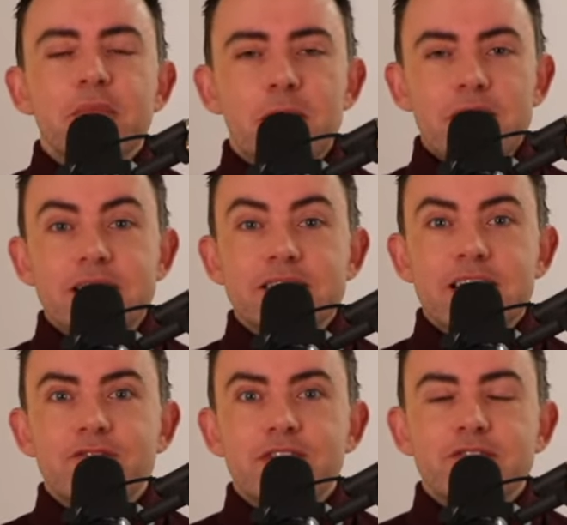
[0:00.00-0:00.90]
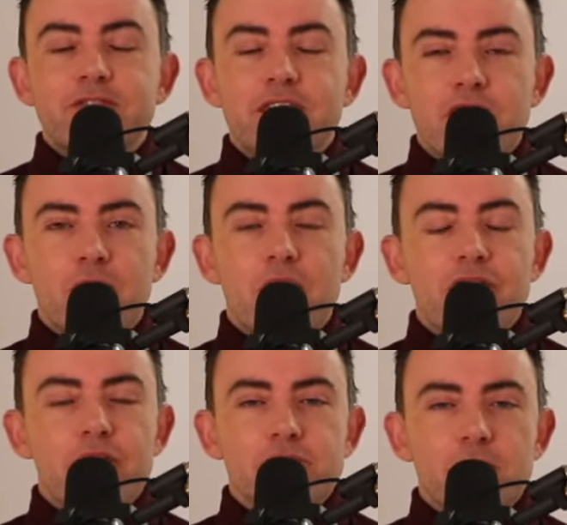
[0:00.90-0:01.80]
please give this video a
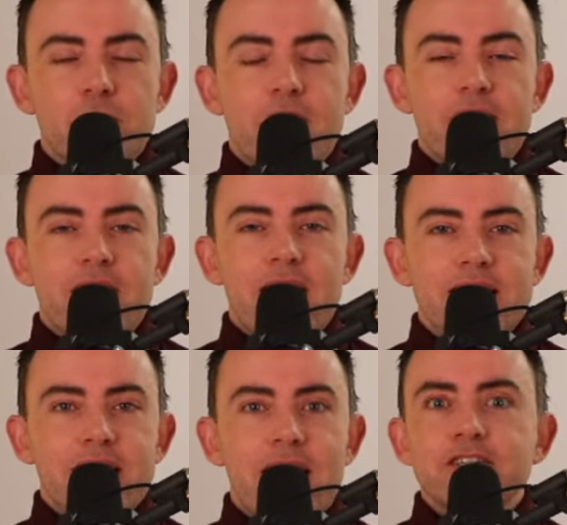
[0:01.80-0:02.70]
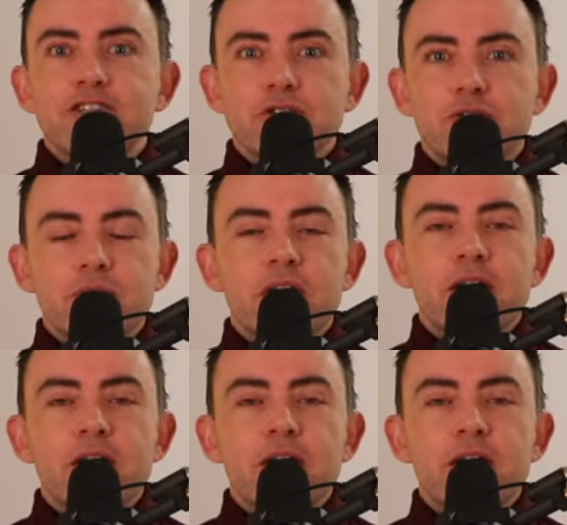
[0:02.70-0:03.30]
thumbs up and a like. I do.